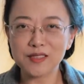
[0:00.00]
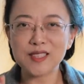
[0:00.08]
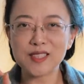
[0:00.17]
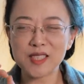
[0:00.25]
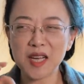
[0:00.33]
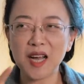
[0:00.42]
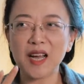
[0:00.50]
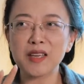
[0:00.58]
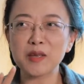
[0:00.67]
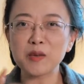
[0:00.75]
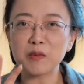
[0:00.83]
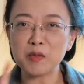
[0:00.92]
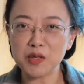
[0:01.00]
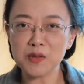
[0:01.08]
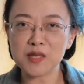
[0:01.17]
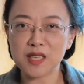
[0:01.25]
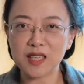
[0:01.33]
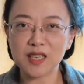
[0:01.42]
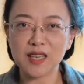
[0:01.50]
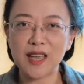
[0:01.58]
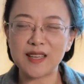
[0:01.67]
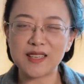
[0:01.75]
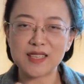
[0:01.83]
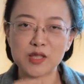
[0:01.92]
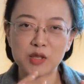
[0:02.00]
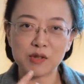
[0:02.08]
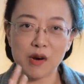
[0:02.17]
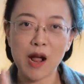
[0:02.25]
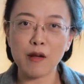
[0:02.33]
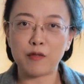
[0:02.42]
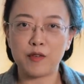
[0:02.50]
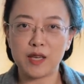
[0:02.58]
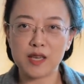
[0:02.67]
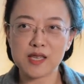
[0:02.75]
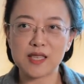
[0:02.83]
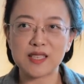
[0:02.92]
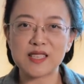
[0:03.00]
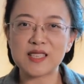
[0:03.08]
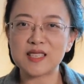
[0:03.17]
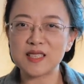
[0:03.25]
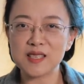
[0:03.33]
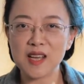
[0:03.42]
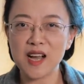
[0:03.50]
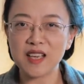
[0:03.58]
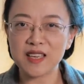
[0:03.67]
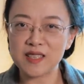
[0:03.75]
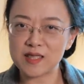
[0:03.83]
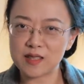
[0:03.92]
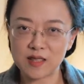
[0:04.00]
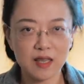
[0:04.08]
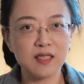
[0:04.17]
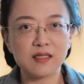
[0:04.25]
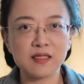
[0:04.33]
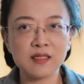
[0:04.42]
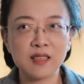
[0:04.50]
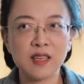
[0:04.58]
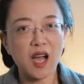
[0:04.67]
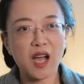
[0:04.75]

the title music and its graphics and its design is done,